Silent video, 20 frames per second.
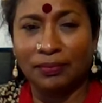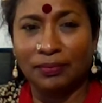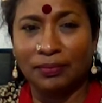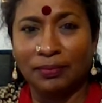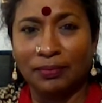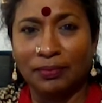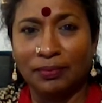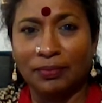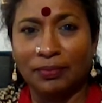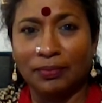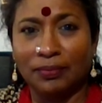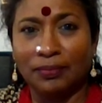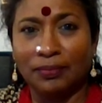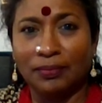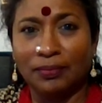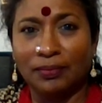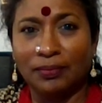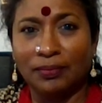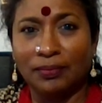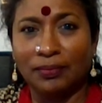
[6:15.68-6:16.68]

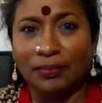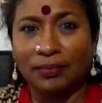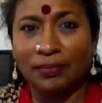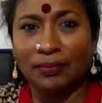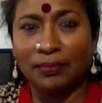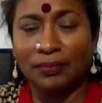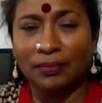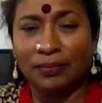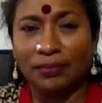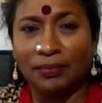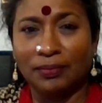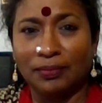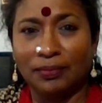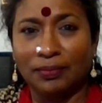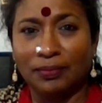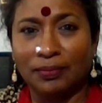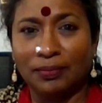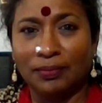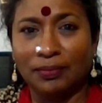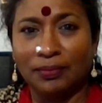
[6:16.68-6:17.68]

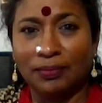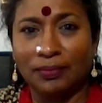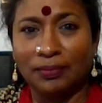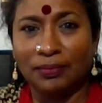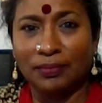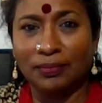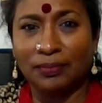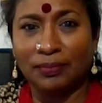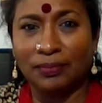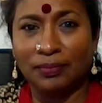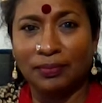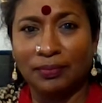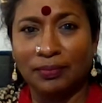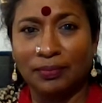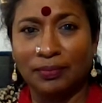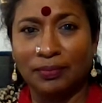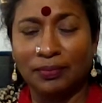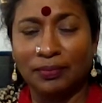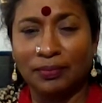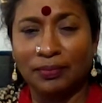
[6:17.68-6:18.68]

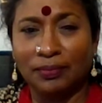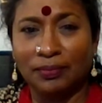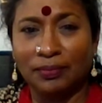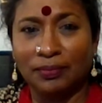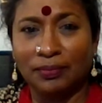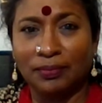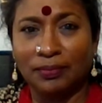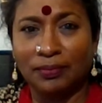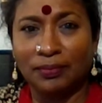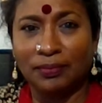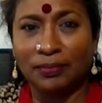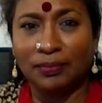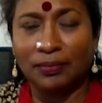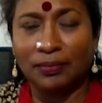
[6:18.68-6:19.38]
[no speech]